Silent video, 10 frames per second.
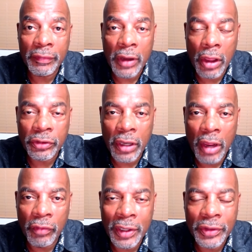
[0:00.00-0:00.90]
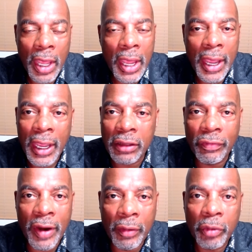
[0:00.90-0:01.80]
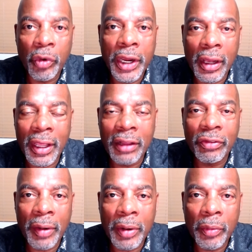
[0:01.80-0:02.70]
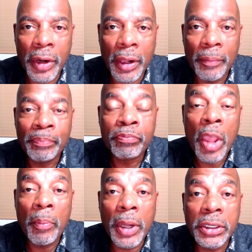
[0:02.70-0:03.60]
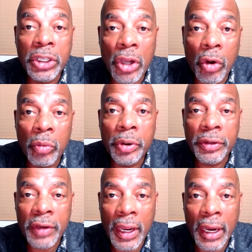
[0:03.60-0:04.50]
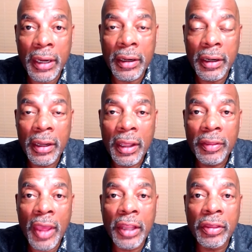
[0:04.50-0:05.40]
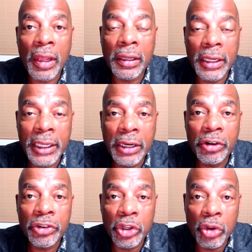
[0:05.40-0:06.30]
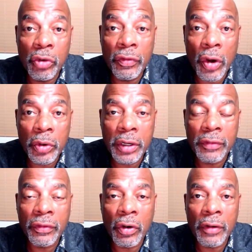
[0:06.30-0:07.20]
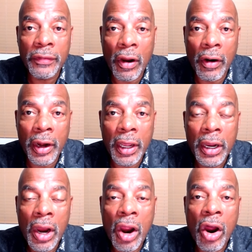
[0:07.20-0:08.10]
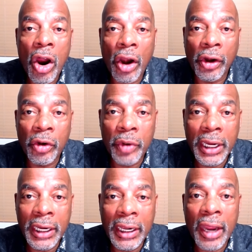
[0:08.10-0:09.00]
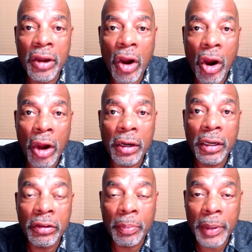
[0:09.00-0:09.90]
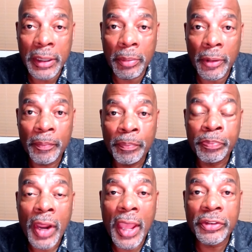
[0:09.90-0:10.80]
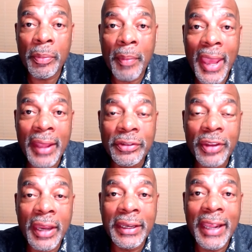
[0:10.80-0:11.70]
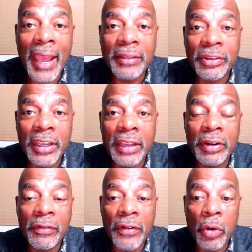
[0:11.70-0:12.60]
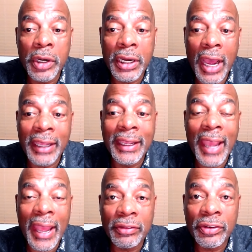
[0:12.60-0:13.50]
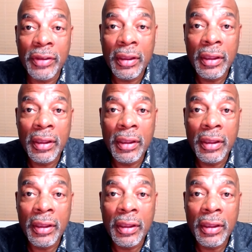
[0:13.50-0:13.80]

lost loved ones. It's very real. It's very real. But don't pretend that the leaders you voted for, Florida, are greedy and heartless people. As the man said, Gaetz even voted against